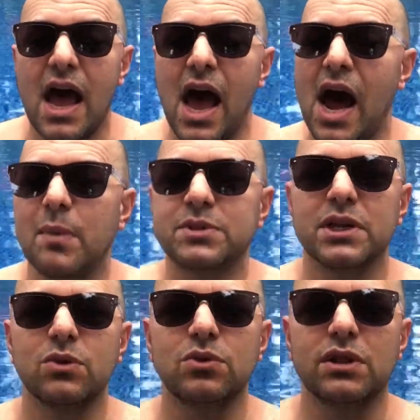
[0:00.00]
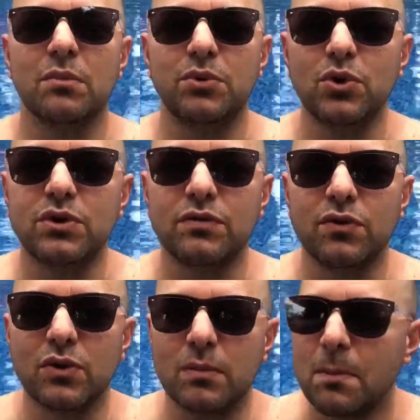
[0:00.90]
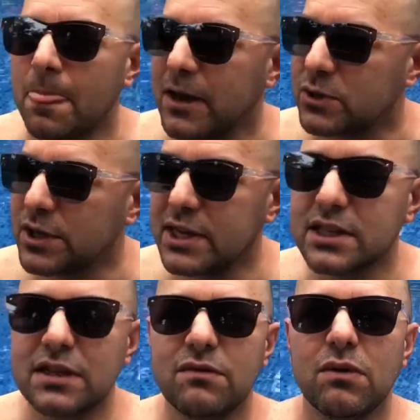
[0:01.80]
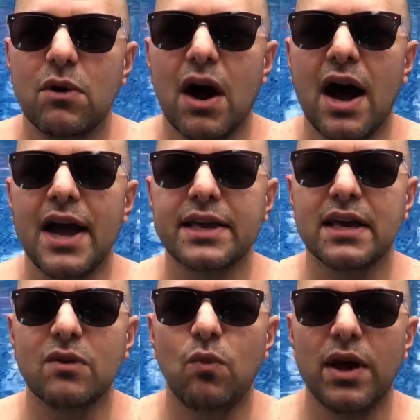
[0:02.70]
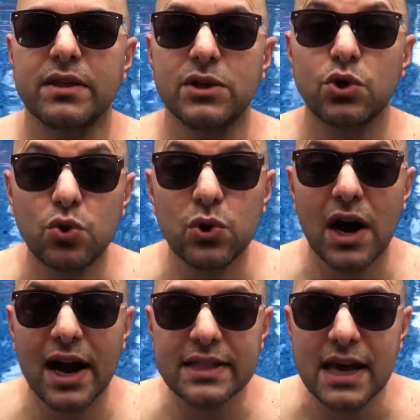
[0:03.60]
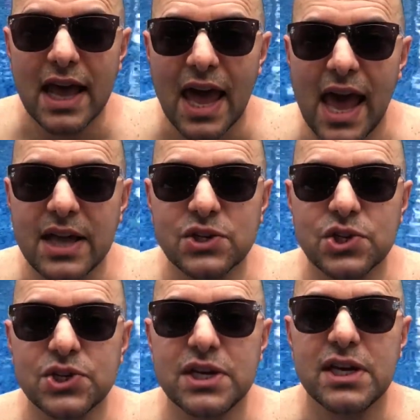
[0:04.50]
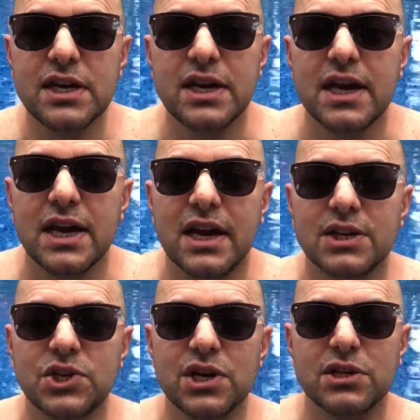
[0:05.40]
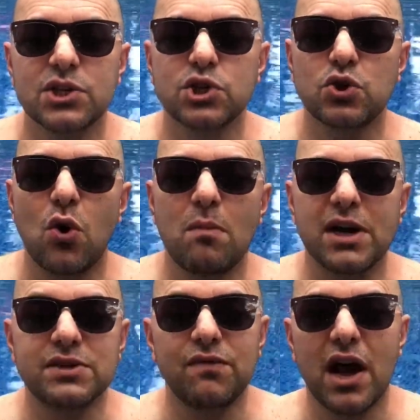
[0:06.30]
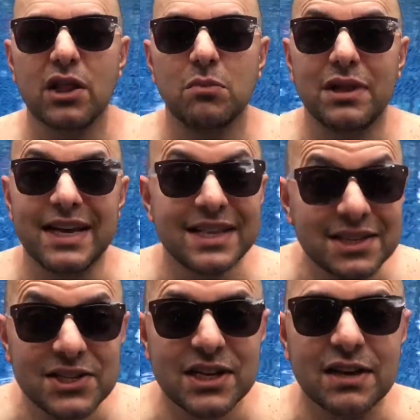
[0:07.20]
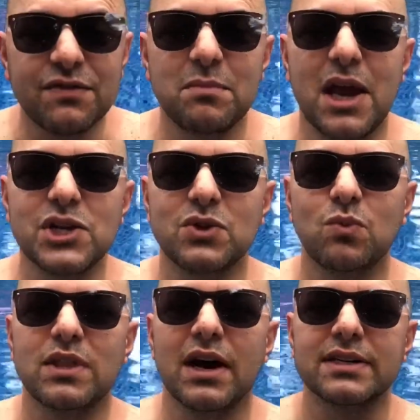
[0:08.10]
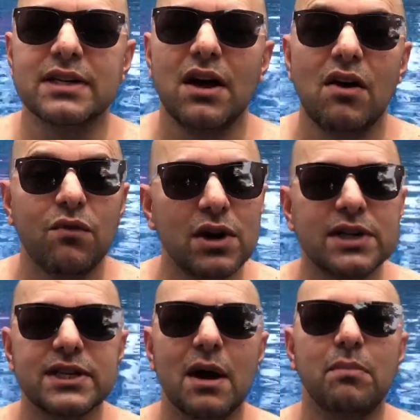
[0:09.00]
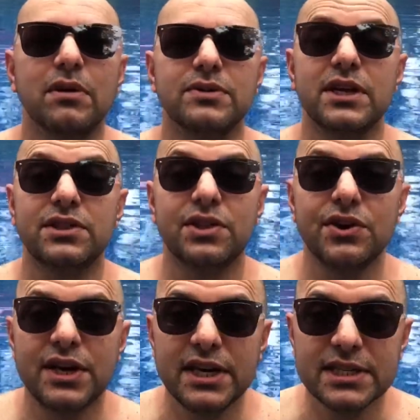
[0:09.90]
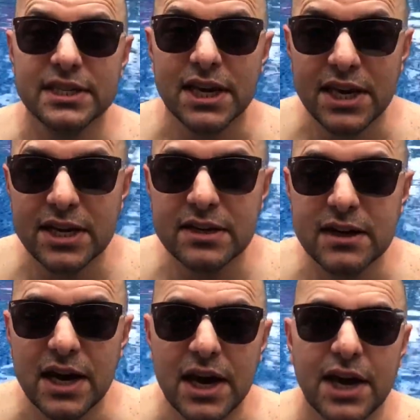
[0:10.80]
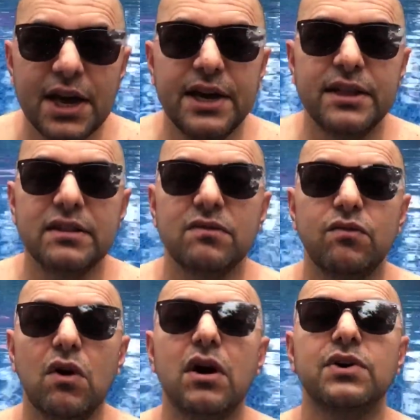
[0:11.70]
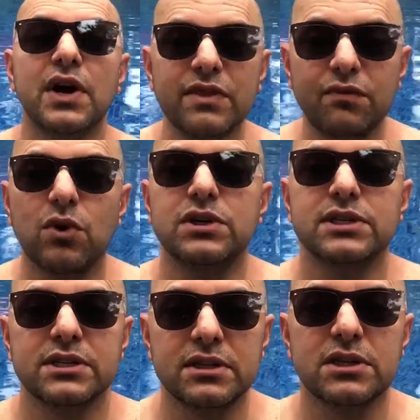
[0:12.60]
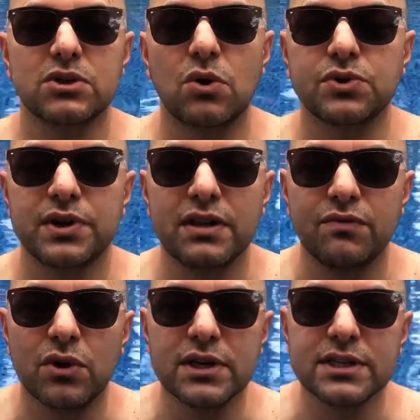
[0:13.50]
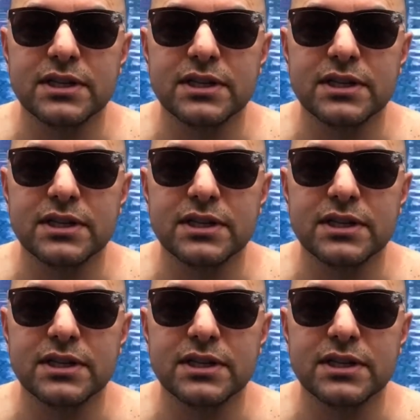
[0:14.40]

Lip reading: Absolutely beautiful. So yesterday we were hiking with a tour guide and she shared so much valuable, interesting information with us. For example, the trees here in rainforest, this is called rainforest,